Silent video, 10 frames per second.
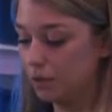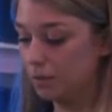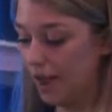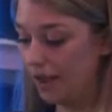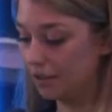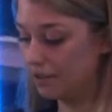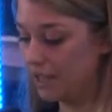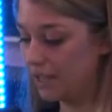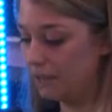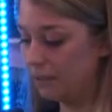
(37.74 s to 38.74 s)
battle
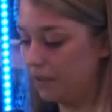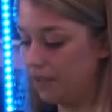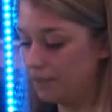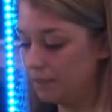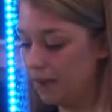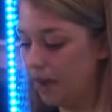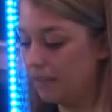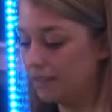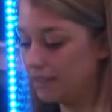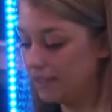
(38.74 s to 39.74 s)
taking place
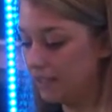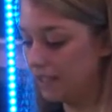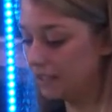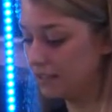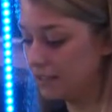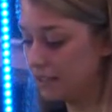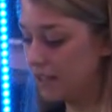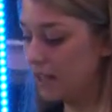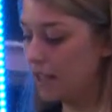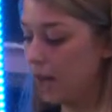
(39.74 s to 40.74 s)
behind the scenes.
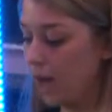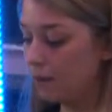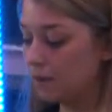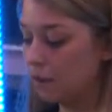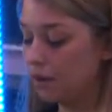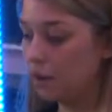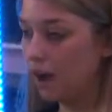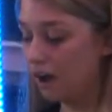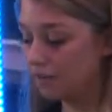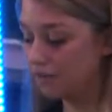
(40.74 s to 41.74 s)
I was more
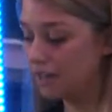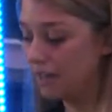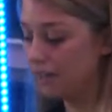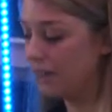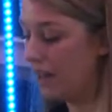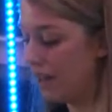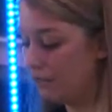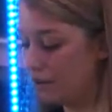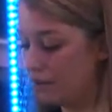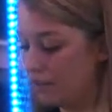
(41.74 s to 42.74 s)
confident than
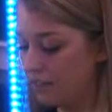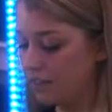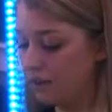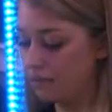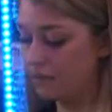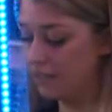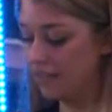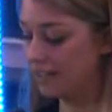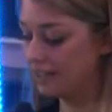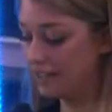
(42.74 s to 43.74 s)
ever that there
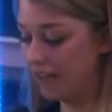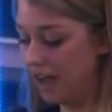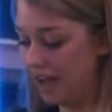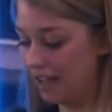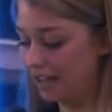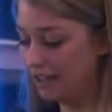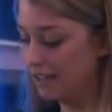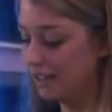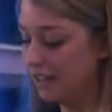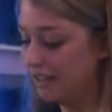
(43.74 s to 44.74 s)
really is a God
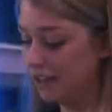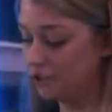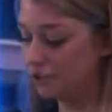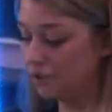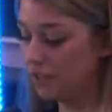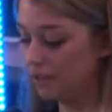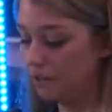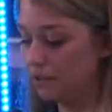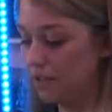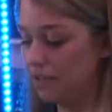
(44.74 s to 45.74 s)
and that true evil
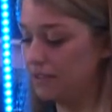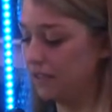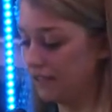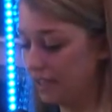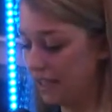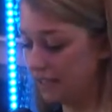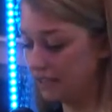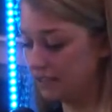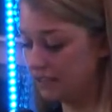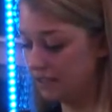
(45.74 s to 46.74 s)
does
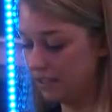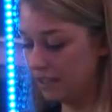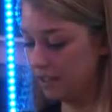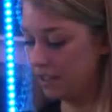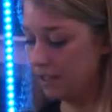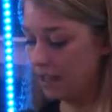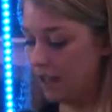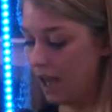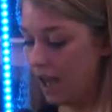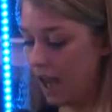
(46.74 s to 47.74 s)
exist.
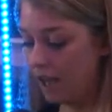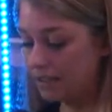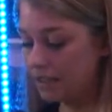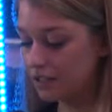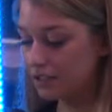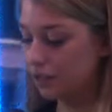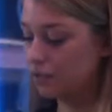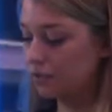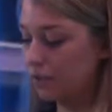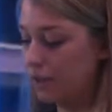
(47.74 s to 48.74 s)
As I
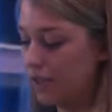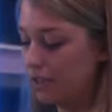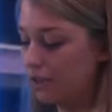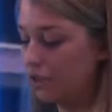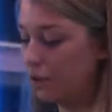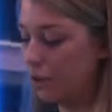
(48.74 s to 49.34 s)
searched for ways to grow